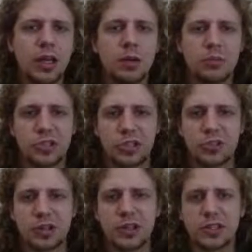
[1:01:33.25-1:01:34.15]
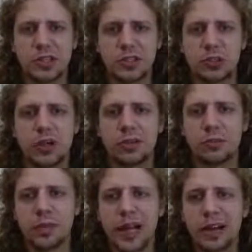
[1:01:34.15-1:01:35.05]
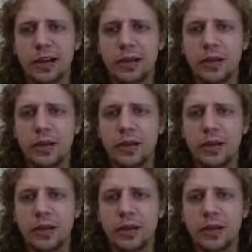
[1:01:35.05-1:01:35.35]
positions like this as a draw for black.